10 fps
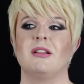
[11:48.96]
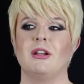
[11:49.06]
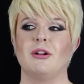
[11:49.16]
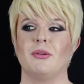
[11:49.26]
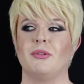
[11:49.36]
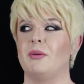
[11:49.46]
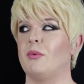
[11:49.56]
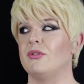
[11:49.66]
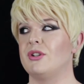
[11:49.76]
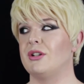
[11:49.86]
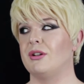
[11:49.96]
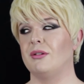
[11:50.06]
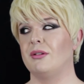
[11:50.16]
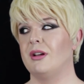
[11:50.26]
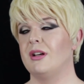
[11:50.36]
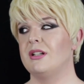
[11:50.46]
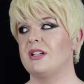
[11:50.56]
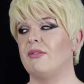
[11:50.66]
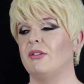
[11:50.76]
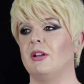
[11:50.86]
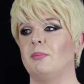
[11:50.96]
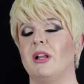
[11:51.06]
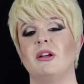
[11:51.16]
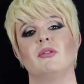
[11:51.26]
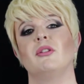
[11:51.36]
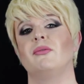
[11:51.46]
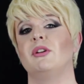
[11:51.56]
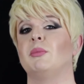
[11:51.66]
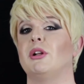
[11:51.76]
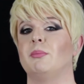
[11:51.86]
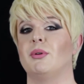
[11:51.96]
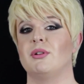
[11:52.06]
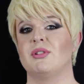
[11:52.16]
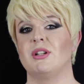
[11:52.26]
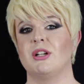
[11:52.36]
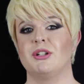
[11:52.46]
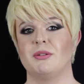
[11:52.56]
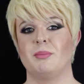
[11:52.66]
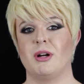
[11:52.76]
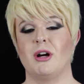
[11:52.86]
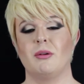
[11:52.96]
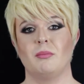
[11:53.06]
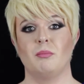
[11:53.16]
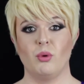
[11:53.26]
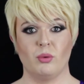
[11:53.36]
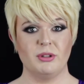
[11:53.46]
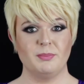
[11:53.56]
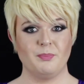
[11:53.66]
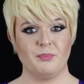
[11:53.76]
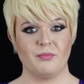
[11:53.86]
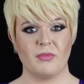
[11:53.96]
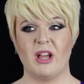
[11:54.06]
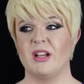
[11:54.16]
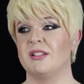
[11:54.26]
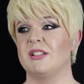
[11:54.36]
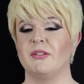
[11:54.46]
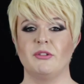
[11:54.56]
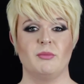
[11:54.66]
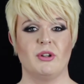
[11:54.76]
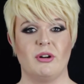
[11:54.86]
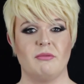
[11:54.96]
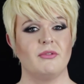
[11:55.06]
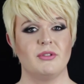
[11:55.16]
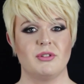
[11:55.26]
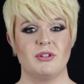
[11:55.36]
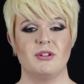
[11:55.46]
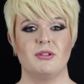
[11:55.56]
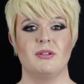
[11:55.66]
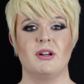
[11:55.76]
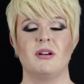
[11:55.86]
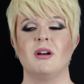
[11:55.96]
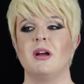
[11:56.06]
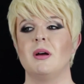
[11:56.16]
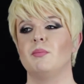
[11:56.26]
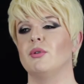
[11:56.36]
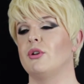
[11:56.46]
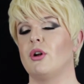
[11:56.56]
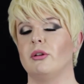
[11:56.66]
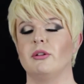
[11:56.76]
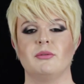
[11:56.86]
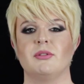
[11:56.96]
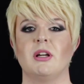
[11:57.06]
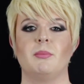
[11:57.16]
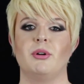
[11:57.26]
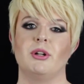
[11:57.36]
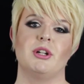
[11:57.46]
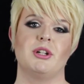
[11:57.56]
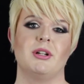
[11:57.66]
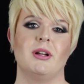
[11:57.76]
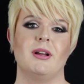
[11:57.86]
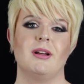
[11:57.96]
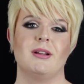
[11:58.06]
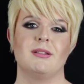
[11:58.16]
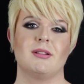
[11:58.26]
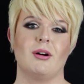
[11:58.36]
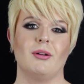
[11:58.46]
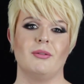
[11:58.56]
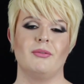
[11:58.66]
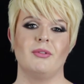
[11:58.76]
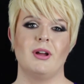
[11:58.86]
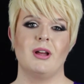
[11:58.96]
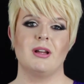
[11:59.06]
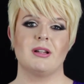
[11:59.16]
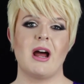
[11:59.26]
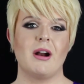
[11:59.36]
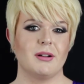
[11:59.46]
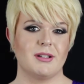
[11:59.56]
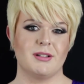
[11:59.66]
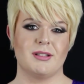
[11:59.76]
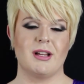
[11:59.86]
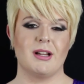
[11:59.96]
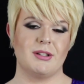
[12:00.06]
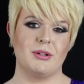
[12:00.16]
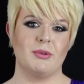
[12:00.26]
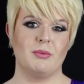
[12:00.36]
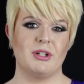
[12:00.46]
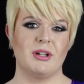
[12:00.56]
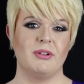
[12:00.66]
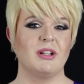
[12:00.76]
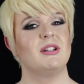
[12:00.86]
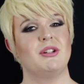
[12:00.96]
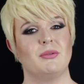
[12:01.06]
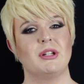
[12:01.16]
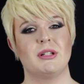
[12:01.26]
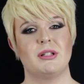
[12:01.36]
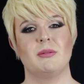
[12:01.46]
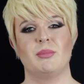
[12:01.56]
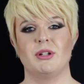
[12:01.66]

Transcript: they want to definitely play on the female impersonation part more. I guess it's given them the confidence to do that, but not lose that British sort of character side to it, which I think is unique to the